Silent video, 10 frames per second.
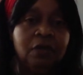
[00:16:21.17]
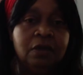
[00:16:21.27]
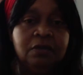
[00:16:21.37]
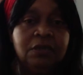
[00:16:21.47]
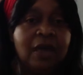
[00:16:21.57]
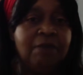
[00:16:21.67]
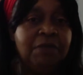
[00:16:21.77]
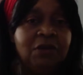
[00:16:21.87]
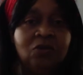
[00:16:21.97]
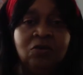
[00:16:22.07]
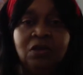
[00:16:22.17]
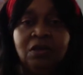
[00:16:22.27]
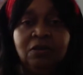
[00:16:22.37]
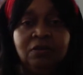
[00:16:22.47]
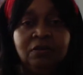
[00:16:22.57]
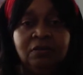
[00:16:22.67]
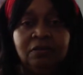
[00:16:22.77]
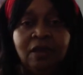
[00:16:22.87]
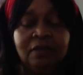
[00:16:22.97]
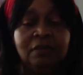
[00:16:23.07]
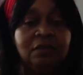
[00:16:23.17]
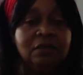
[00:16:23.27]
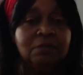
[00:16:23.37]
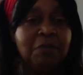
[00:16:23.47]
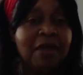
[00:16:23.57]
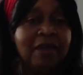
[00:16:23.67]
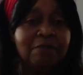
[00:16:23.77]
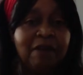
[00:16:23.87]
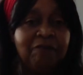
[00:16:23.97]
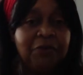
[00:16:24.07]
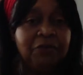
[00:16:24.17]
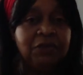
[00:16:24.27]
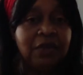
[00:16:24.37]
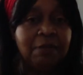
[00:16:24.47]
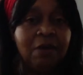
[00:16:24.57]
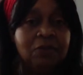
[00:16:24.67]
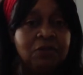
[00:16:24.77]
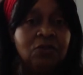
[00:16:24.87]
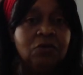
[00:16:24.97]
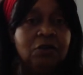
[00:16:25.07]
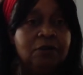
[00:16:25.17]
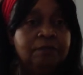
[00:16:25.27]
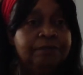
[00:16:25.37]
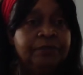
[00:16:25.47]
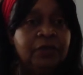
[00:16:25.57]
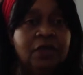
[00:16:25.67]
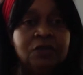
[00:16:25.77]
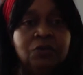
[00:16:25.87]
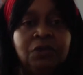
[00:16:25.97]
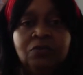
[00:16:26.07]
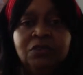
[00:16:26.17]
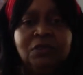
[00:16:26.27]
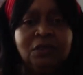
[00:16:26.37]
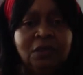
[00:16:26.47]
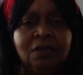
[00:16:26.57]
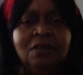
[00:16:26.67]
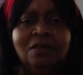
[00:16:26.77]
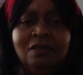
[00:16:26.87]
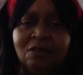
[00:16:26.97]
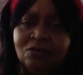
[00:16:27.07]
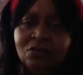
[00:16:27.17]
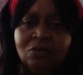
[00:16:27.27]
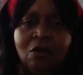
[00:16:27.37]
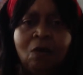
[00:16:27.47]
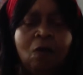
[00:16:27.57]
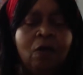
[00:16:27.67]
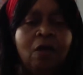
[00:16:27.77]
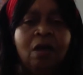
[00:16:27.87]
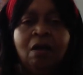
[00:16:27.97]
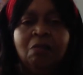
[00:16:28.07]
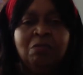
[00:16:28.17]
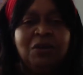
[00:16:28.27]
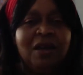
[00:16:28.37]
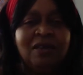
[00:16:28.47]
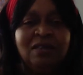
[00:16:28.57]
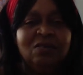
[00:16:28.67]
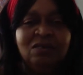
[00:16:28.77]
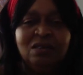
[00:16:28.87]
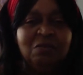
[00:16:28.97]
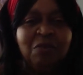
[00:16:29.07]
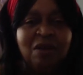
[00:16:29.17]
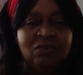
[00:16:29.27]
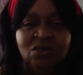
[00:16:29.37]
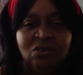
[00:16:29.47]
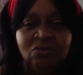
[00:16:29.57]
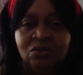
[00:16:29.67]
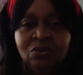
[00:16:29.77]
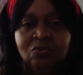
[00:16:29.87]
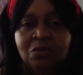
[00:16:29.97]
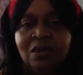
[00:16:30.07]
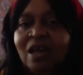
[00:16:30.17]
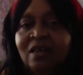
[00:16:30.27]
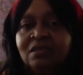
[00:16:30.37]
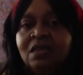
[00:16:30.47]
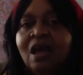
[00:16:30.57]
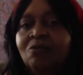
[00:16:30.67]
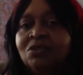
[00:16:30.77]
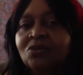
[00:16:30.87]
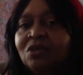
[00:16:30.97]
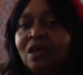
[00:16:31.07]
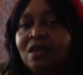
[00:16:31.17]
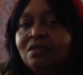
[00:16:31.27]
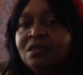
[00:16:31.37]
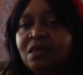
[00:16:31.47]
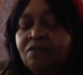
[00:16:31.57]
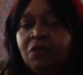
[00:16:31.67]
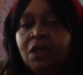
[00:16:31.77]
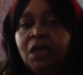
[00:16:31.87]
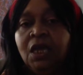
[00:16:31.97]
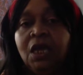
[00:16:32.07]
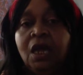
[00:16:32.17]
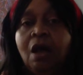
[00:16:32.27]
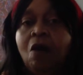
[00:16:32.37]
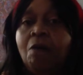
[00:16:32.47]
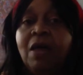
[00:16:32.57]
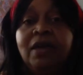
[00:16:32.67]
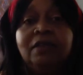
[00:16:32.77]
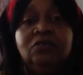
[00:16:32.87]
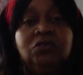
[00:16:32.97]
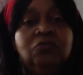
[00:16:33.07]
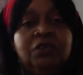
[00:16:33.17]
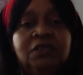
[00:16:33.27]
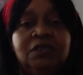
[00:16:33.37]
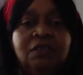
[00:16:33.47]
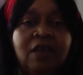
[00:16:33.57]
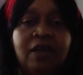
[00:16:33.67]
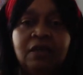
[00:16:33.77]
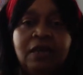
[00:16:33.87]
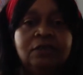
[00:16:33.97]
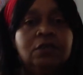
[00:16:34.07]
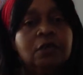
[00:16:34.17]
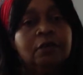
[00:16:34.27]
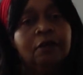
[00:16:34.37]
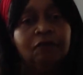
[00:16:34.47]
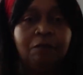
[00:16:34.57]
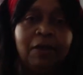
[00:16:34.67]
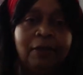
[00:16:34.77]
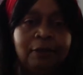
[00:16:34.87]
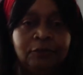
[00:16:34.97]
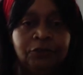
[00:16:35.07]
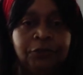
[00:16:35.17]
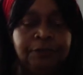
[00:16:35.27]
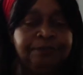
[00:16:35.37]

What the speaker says: You see, I've been on here. I looked back at my first time I was on here. Guess what? It was 10 years ago. But I didn't know nothing about YouTube. And like I said, I was on canned TV. All my energy went into that, and that took enough of my energy.